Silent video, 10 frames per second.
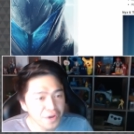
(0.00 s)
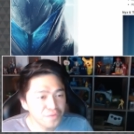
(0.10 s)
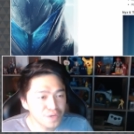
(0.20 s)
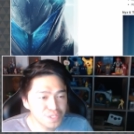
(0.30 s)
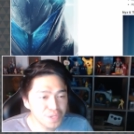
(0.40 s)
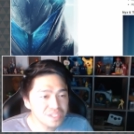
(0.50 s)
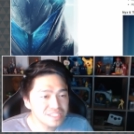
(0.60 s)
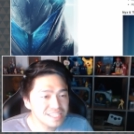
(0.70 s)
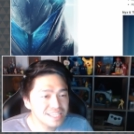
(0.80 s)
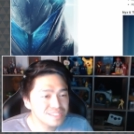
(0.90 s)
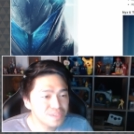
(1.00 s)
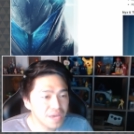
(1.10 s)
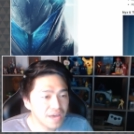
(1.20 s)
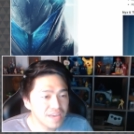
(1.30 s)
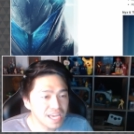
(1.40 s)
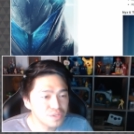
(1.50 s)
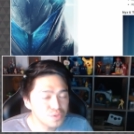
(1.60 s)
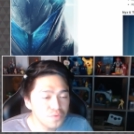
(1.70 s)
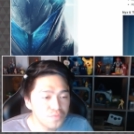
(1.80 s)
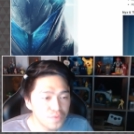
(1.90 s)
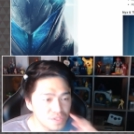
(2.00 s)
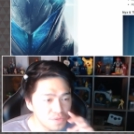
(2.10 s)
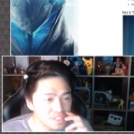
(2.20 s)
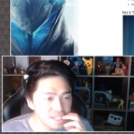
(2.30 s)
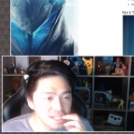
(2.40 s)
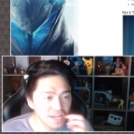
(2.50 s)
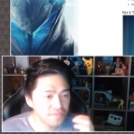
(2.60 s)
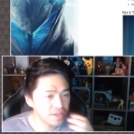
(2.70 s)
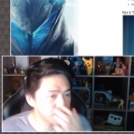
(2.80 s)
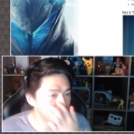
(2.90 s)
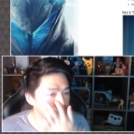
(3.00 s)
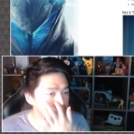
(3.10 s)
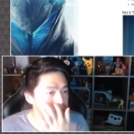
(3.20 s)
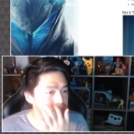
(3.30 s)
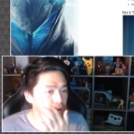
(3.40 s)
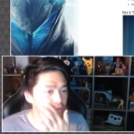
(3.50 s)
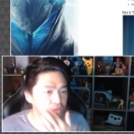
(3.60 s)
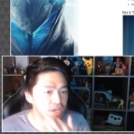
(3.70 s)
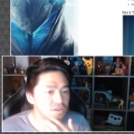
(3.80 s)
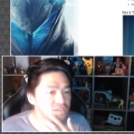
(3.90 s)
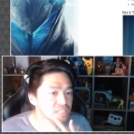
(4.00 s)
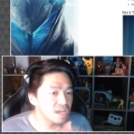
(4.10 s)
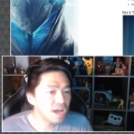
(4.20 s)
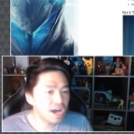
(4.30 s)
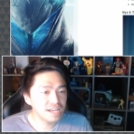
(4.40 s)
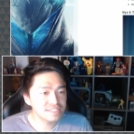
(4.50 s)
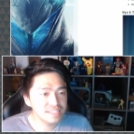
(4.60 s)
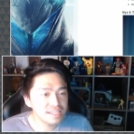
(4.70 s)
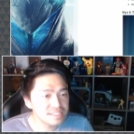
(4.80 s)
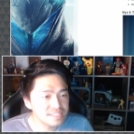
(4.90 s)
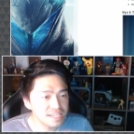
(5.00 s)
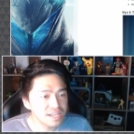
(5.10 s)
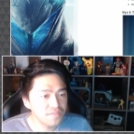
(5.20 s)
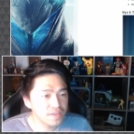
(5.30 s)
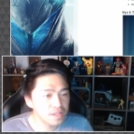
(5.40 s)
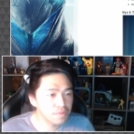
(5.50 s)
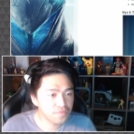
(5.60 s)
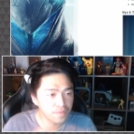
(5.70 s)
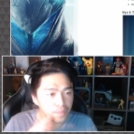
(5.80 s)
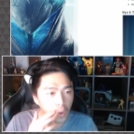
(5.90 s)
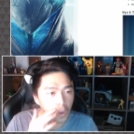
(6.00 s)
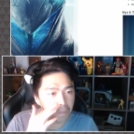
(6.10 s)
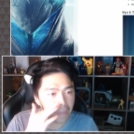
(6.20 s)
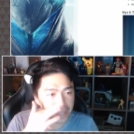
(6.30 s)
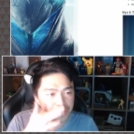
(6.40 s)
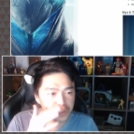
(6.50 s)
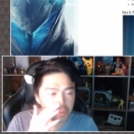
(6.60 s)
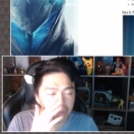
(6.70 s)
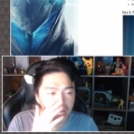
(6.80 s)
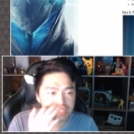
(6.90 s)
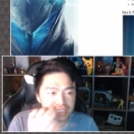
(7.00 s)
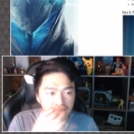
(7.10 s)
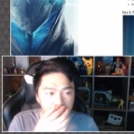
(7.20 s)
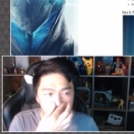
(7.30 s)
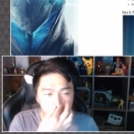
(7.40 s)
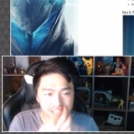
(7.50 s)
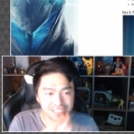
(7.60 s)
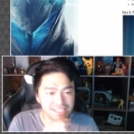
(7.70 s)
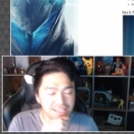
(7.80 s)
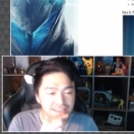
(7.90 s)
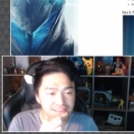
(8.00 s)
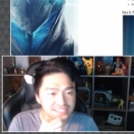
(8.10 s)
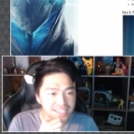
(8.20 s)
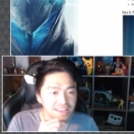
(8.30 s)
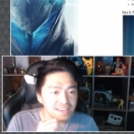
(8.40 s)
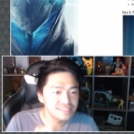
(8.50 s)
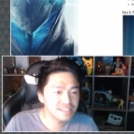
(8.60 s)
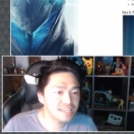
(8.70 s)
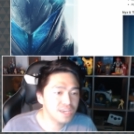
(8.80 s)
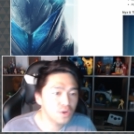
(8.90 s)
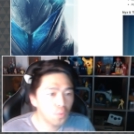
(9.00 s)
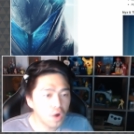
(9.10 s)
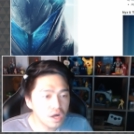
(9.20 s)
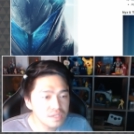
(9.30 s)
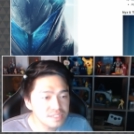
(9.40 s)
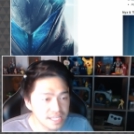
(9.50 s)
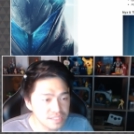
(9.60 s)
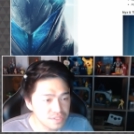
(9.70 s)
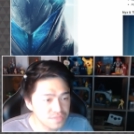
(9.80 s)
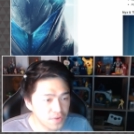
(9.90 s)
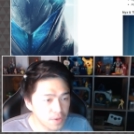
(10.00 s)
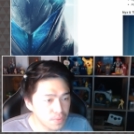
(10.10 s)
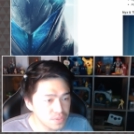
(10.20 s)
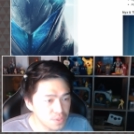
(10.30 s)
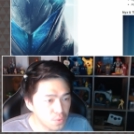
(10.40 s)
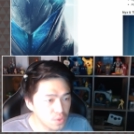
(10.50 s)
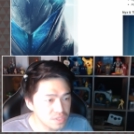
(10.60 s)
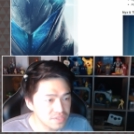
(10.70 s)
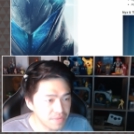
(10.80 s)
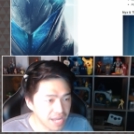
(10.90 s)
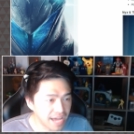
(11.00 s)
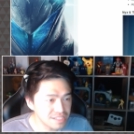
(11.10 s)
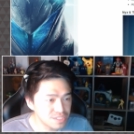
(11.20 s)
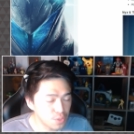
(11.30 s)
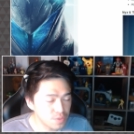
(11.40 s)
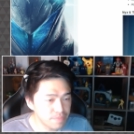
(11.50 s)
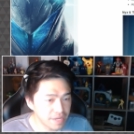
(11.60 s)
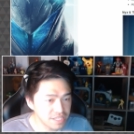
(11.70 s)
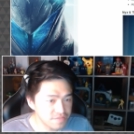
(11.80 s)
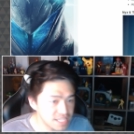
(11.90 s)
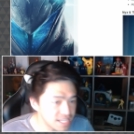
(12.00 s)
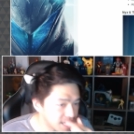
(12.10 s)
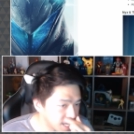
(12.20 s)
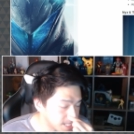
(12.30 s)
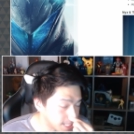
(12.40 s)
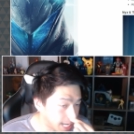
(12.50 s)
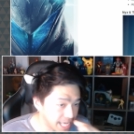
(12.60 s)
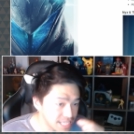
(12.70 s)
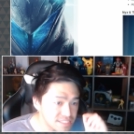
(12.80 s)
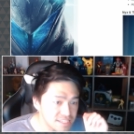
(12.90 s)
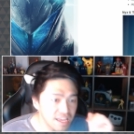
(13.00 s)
Fortuna scene. so we have a new Fortuna scene available from Smoke Fingers, uh, scene available from Old Man Suumbaat and Cetus. Syndicate wall stencils for your personal quarters have been added to your respective syndicate. Nice.